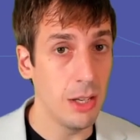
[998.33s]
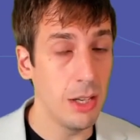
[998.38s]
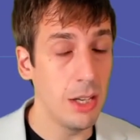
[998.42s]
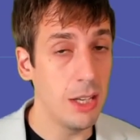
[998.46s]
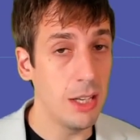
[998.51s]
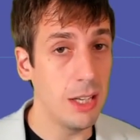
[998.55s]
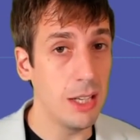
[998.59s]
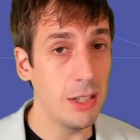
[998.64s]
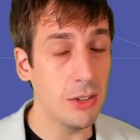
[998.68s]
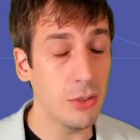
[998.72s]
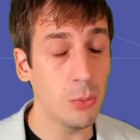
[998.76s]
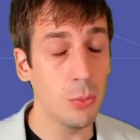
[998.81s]

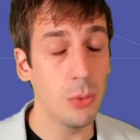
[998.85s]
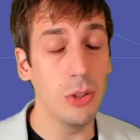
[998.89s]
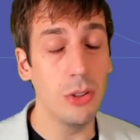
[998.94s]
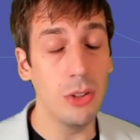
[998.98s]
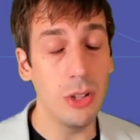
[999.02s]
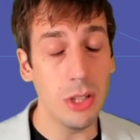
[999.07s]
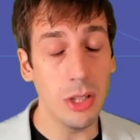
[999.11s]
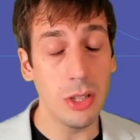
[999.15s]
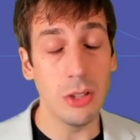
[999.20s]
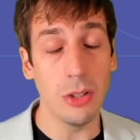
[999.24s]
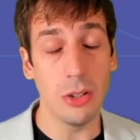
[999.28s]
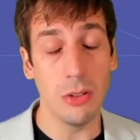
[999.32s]
It's
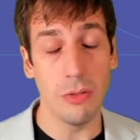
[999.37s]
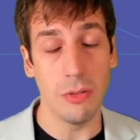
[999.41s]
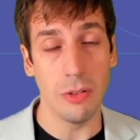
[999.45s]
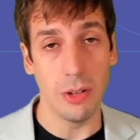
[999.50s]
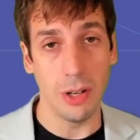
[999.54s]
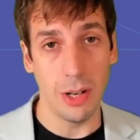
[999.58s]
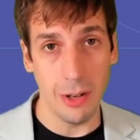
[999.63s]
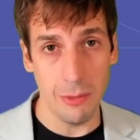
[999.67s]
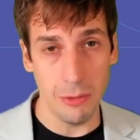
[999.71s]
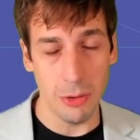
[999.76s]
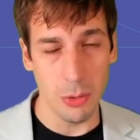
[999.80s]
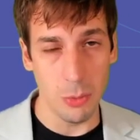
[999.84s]
really good for
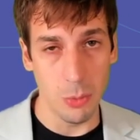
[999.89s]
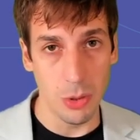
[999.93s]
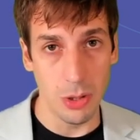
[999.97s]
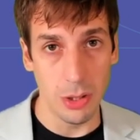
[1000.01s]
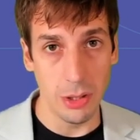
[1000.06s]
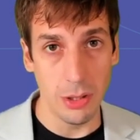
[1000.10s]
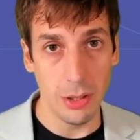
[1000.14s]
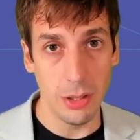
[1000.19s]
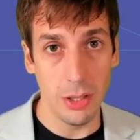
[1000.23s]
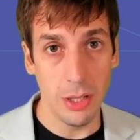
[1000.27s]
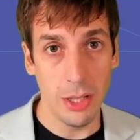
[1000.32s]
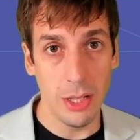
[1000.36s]

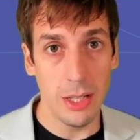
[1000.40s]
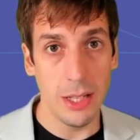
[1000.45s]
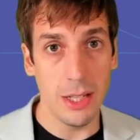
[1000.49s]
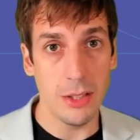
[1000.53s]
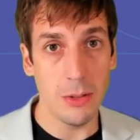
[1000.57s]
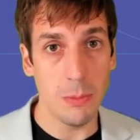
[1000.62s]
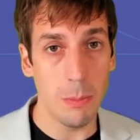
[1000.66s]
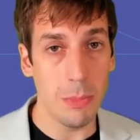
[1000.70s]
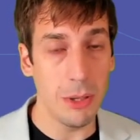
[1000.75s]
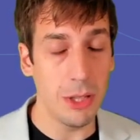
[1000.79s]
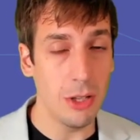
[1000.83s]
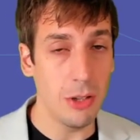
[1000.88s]
everyone. It's
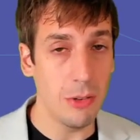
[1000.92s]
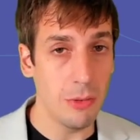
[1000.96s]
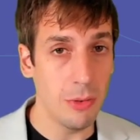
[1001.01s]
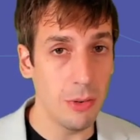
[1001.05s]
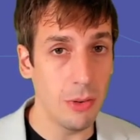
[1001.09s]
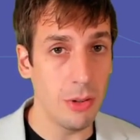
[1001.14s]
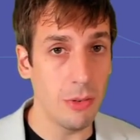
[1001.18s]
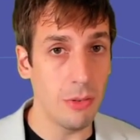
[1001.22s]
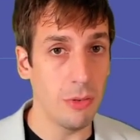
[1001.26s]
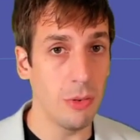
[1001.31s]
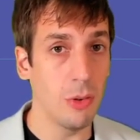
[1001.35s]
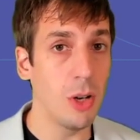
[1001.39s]
better for
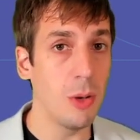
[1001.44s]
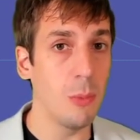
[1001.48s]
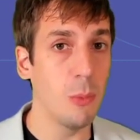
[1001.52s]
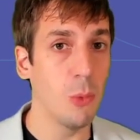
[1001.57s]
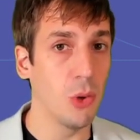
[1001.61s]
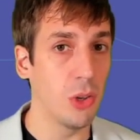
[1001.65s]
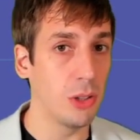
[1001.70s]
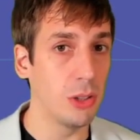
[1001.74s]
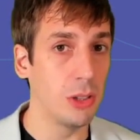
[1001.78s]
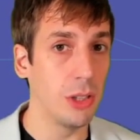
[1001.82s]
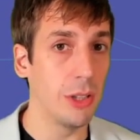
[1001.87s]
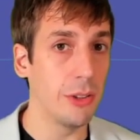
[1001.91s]
the
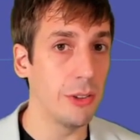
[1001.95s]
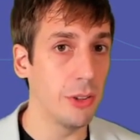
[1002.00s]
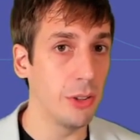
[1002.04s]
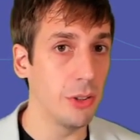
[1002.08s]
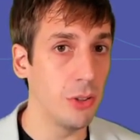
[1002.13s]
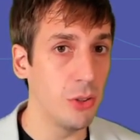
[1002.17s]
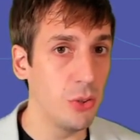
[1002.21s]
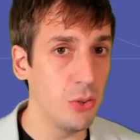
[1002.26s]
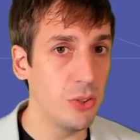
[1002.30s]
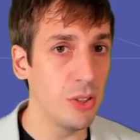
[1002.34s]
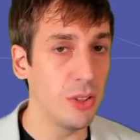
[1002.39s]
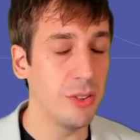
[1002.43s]
framework author
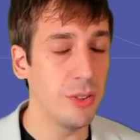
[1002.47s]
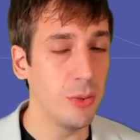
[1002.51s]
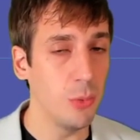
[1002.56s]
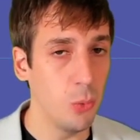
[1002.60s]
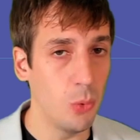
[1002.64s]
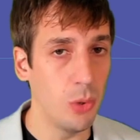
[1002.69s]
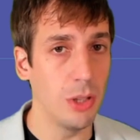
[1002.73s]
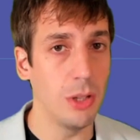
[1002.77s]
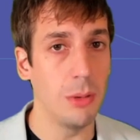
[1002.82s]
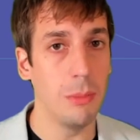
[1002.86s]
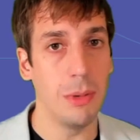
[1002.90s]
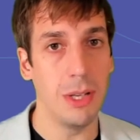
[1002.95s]
who doesn't
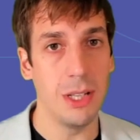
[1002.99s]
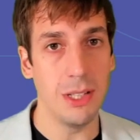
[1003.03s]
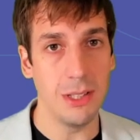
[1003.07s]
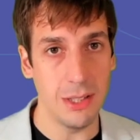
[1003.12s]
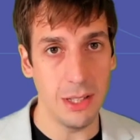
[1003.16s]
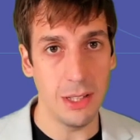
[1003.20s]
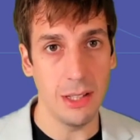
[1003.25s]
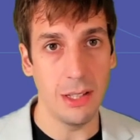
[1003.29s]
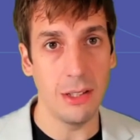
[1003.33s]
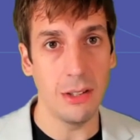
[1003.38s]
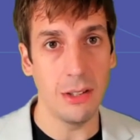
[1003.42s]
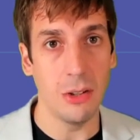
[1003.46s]
want to
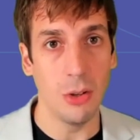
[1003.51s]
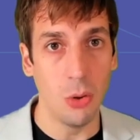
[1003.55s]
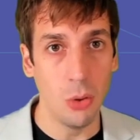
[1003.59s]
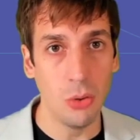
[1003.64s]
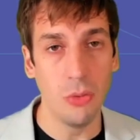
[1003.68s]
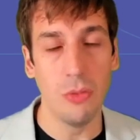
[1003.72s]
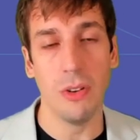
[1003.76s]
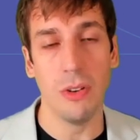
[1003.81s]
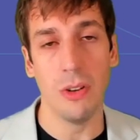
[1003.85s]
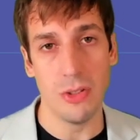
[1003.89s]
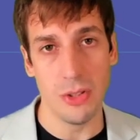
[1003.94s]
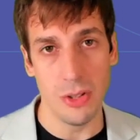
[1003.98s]
maintain
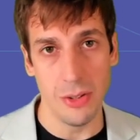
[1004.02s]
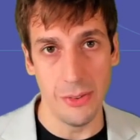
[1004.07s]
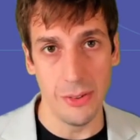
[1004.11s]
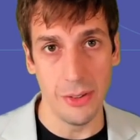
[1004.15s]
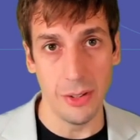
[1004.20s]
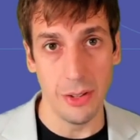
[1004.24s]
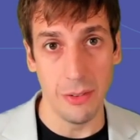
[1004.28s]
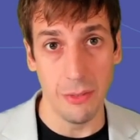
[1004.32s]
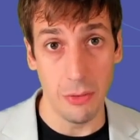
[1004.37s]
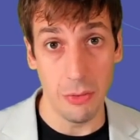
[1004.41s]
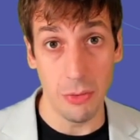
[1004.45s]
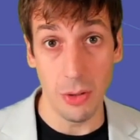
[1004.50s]
old versions
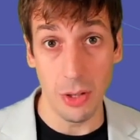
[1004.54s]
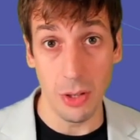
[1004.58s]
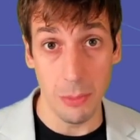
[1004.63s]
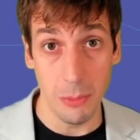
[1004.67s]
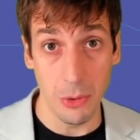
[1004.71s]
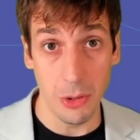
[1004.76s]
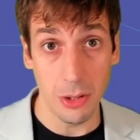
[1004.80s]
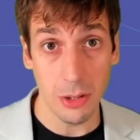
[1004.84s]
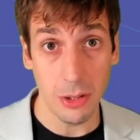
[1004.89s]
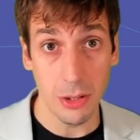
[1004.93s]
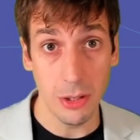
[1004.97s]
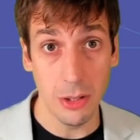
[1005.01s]
of a
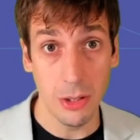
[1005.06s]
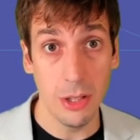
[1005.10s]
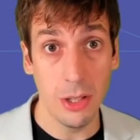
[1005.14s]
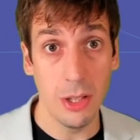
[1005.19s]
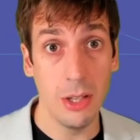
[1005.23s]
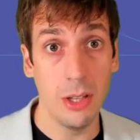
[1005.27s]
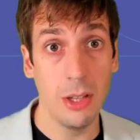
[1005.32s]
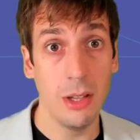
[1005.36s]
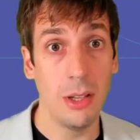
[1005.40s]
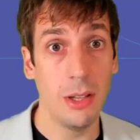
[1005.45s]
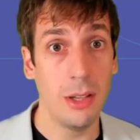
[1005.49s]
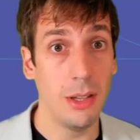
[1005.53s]
framework.
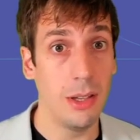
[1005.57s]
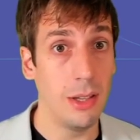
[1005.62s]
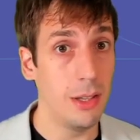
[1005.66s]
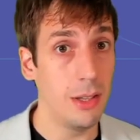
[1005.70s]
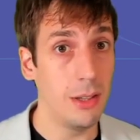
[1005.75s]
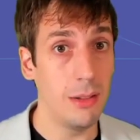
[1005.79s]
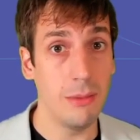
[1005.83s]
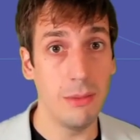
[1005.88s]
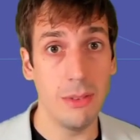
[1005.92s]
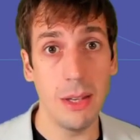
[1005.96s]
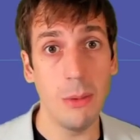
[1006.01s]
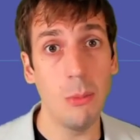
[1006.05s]

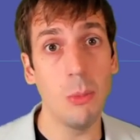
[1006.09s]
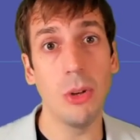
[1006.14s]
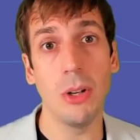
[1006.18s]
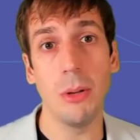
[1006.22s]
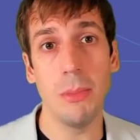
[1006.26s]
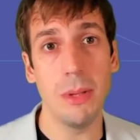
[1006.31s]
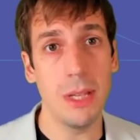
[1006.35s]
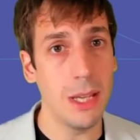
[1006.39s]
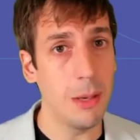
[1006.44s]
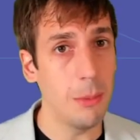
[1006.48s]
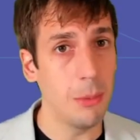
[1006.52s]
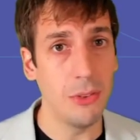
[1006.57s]
They want to
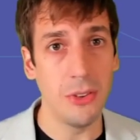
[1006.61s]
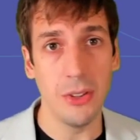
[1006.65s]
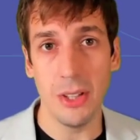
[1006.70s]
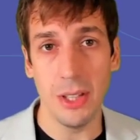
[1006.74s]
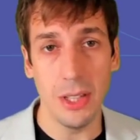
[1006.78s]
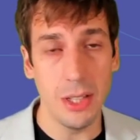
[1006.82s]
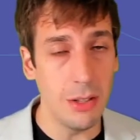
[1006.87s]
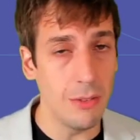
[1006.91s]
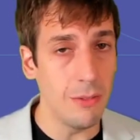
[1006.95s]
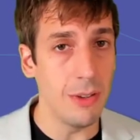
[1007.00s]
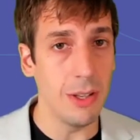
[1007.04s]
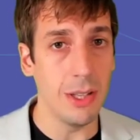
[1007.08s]
be able to
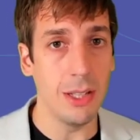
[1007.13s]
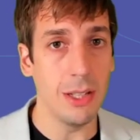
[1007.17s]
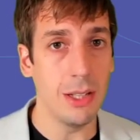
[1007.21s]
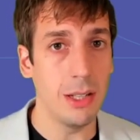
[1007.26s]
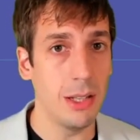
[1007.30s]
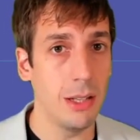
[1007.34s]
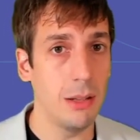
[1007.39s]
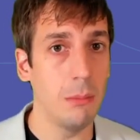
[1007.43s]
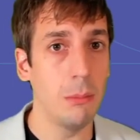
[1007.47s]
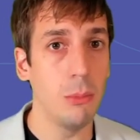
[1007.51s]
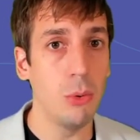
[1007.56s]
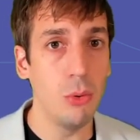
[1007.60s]
innovate
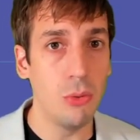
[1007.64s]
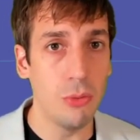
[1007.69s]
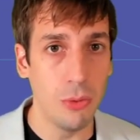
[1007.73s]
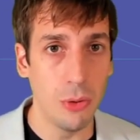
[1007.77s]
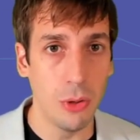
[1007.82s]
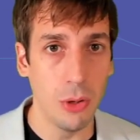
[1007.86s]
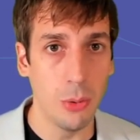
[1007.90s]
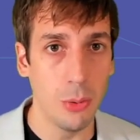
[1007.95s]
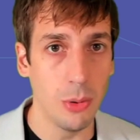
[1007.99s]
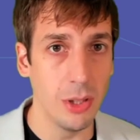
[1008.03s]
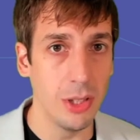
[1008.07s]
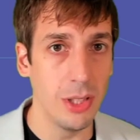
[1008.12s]
and move
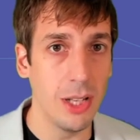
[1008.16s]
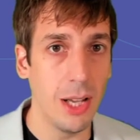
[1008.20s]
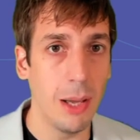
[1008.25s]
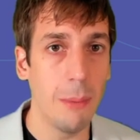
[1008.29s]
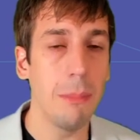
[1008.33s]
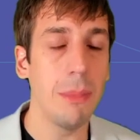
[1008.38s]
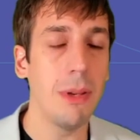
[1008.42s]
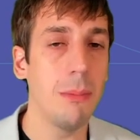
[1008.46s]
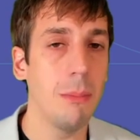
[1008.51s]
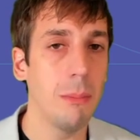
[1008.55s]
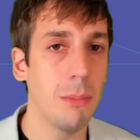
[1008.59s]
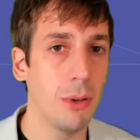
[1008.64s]
forward and not
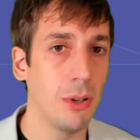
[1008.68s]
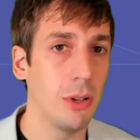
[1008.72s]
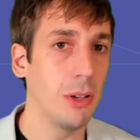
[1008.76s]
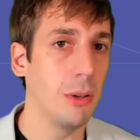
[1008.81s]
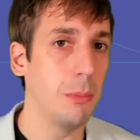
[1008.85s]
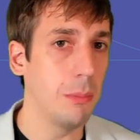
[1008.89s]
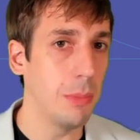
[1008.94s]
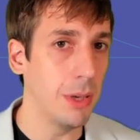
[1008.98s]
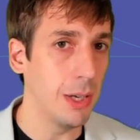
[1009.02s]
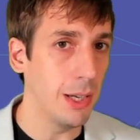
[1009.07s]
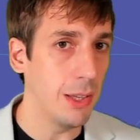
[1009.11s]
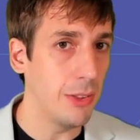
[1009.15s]
be
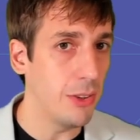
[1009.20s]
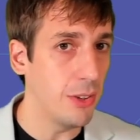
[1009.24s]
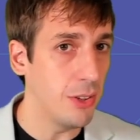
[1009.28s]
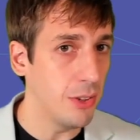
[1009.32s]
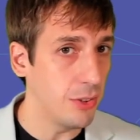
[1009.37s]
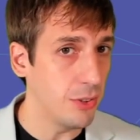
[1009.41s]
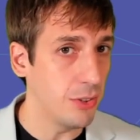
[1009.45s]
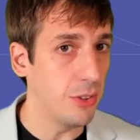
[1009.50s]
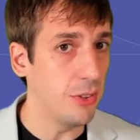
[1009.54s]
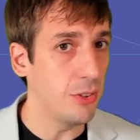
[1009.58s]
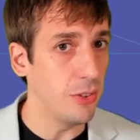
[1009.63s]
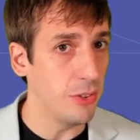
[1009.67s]
burdened by the
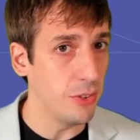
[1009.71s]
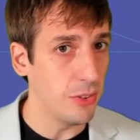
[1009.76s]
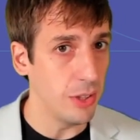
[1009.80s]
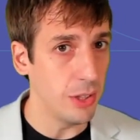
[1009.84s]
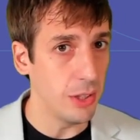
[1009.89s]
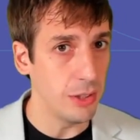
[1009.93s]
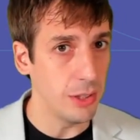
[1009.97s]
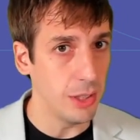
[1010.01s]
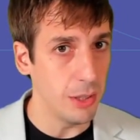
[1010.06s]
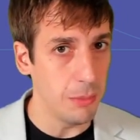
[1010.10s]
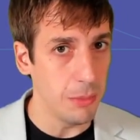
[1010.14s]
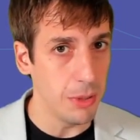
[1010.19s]
decisions
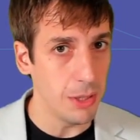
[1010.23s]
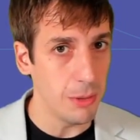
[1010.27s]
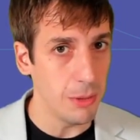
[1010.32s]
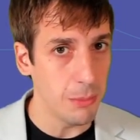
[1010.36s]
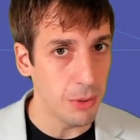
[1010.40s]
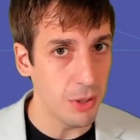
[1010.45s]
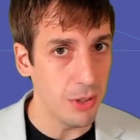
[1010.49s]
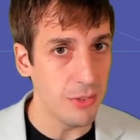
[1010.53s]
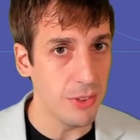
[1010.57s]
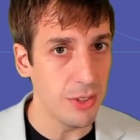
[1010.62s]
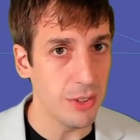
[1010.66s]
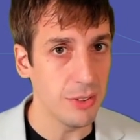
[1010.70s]
that they made
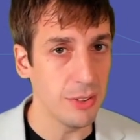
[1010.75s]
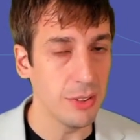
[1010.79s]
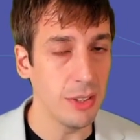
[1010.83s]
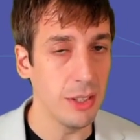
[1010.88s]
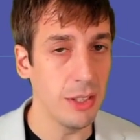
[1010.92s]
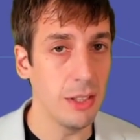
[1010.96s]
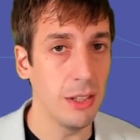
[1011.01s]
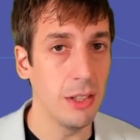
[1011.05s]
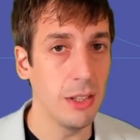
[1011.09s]
previously.